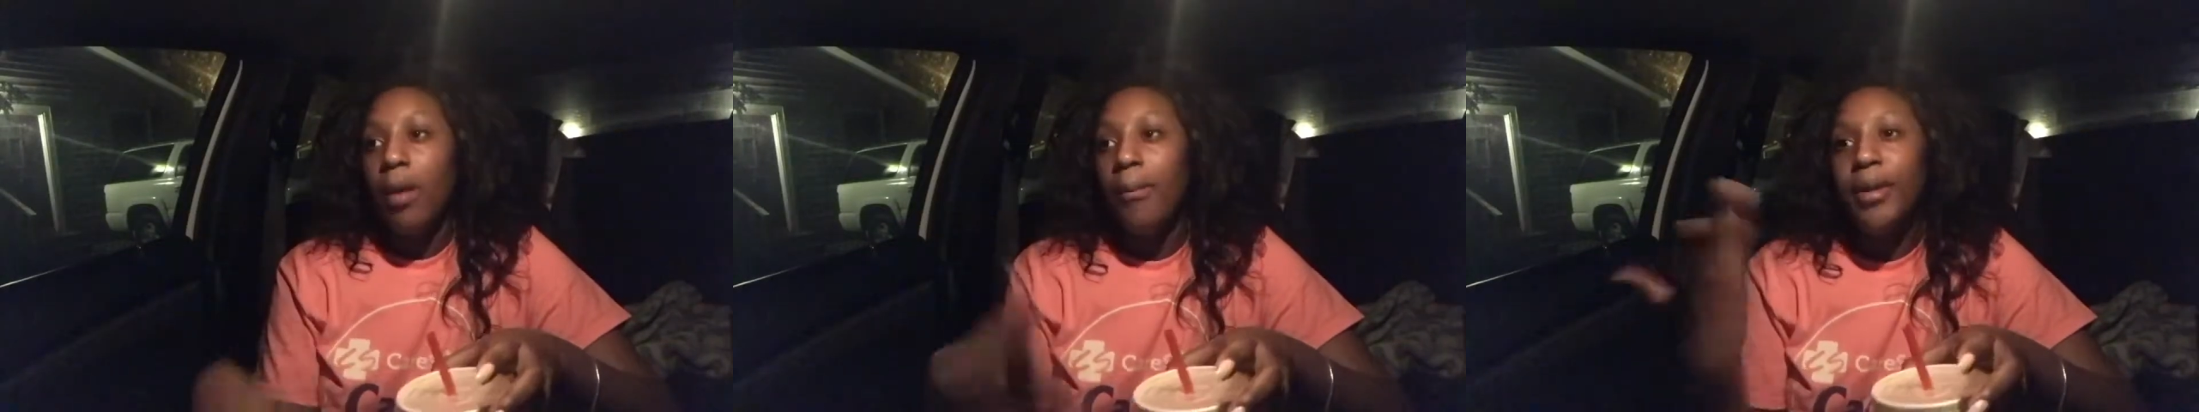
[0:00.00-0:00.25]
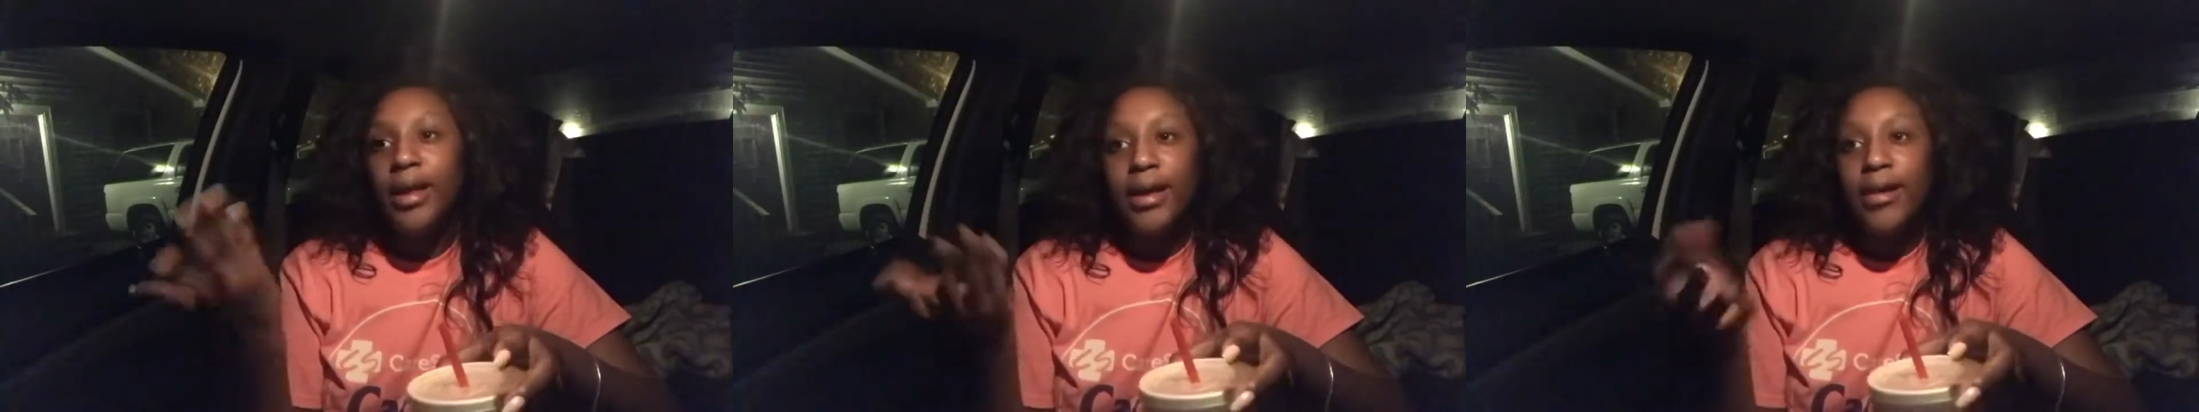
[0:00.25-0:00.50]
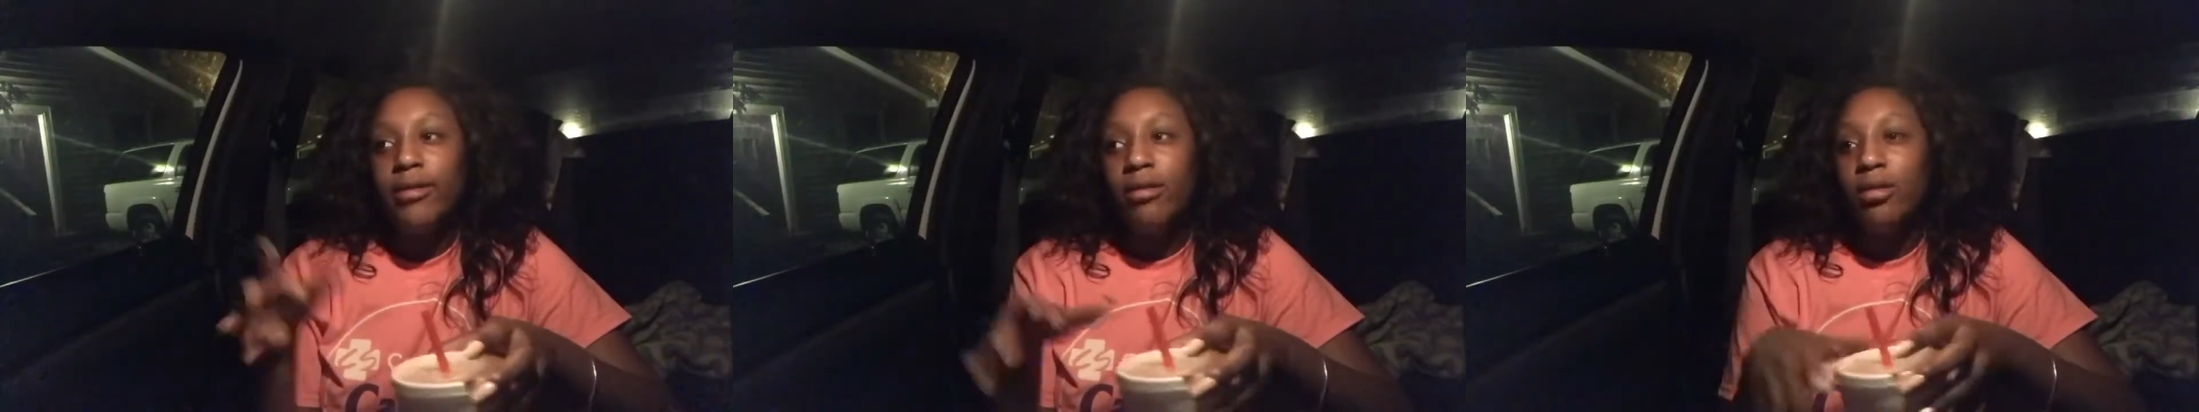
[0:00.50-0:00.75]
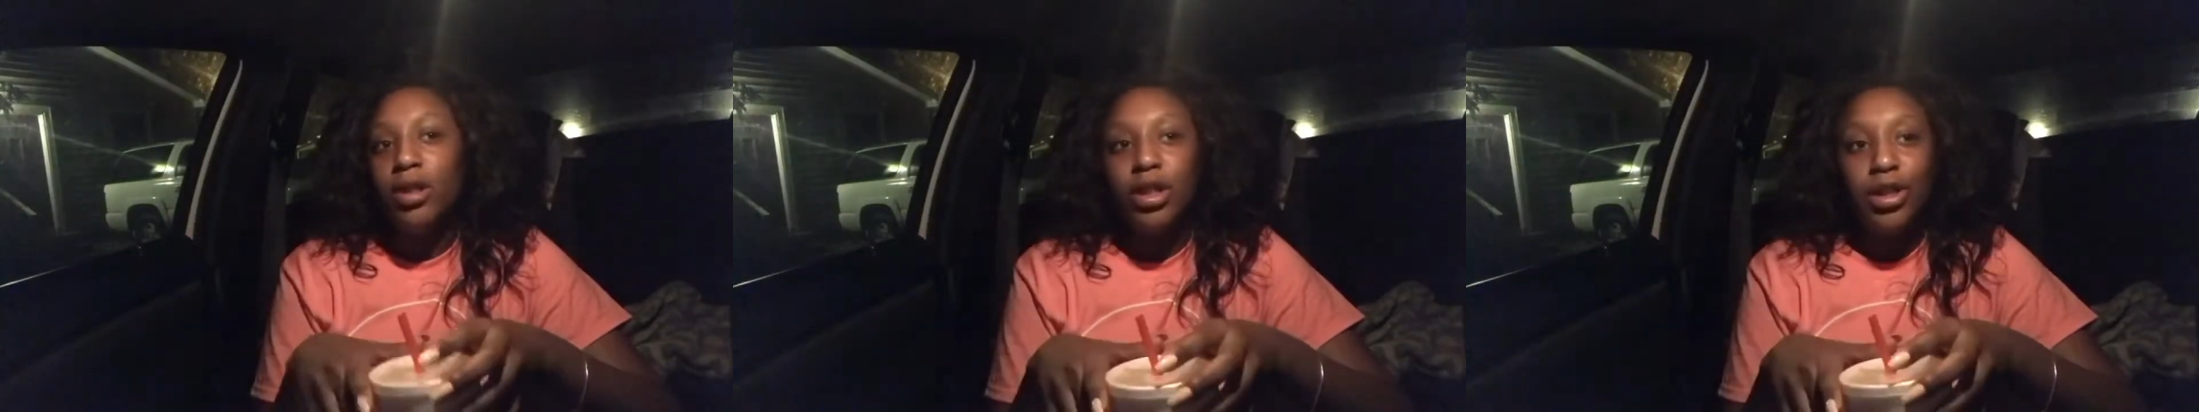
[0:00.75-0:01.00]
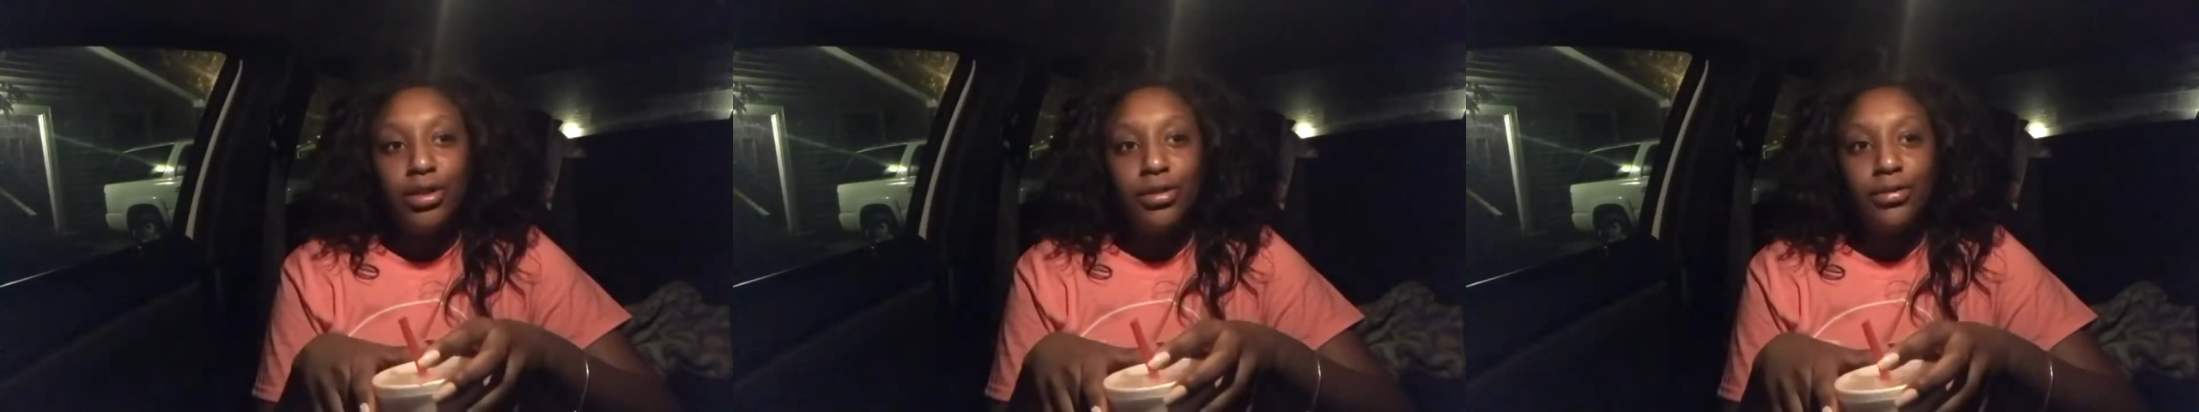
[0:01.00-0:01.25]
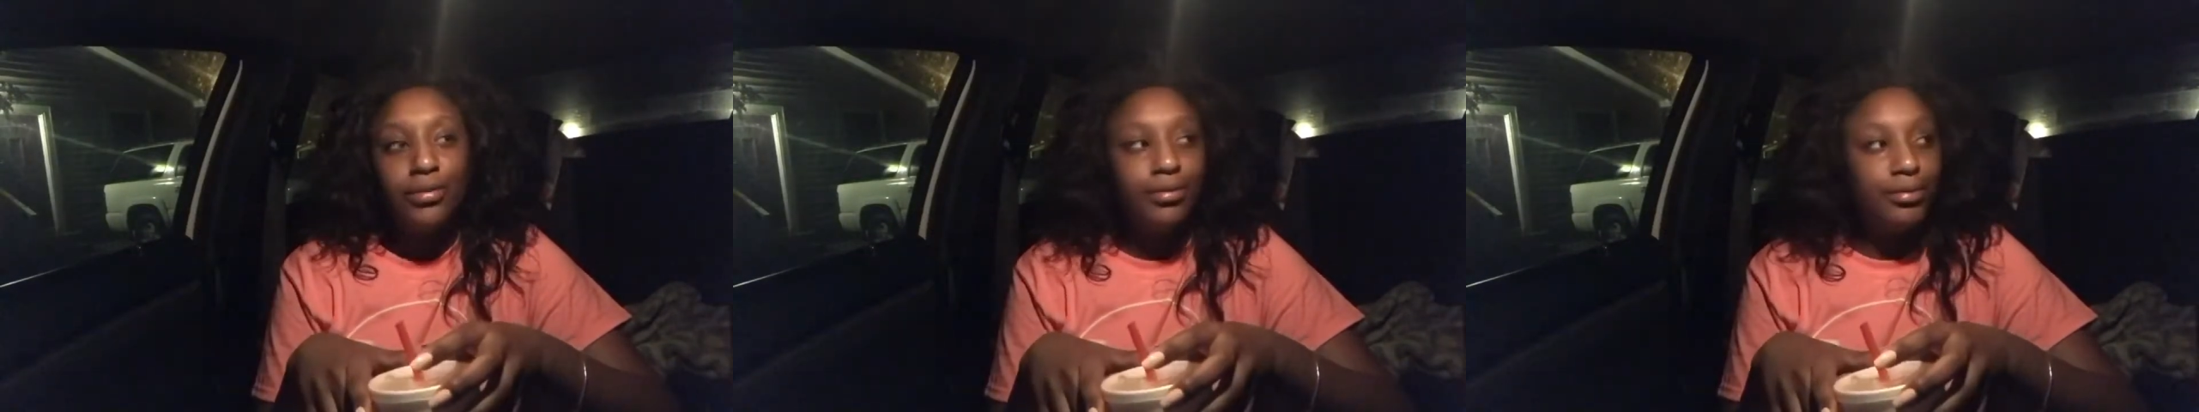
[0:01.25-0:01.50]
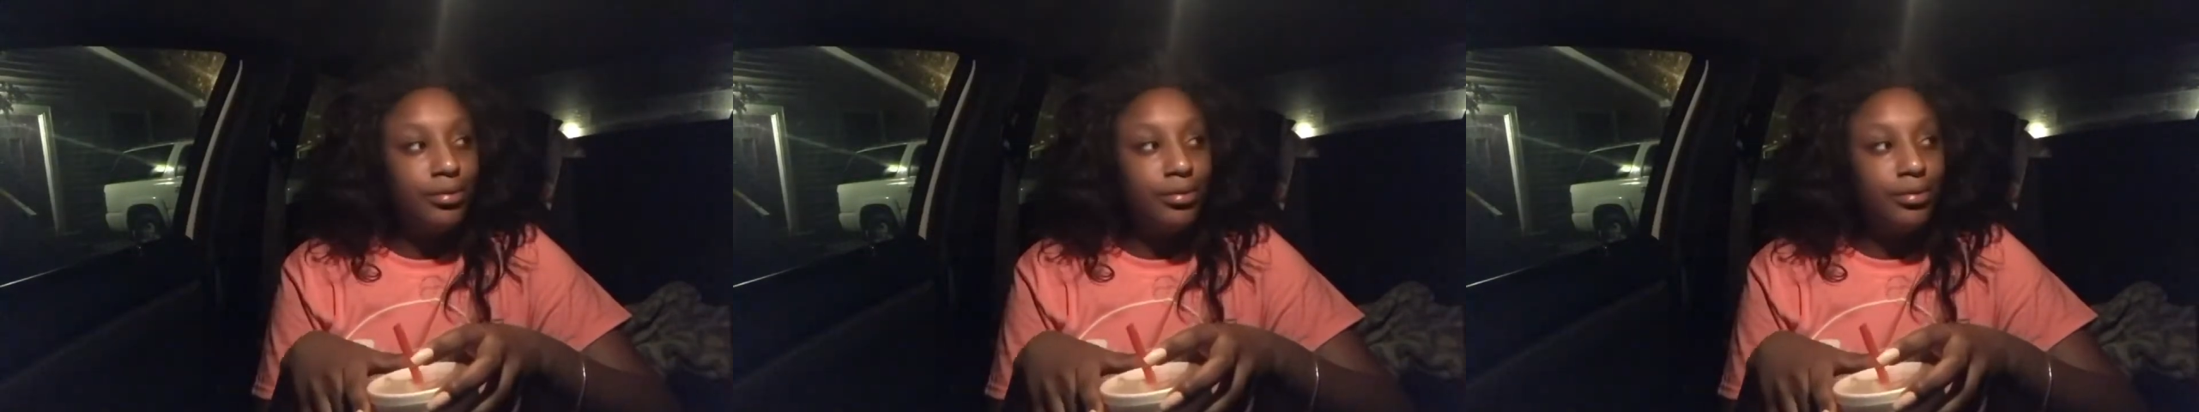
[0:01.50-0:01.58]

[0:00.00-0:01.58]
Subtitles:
But, you know,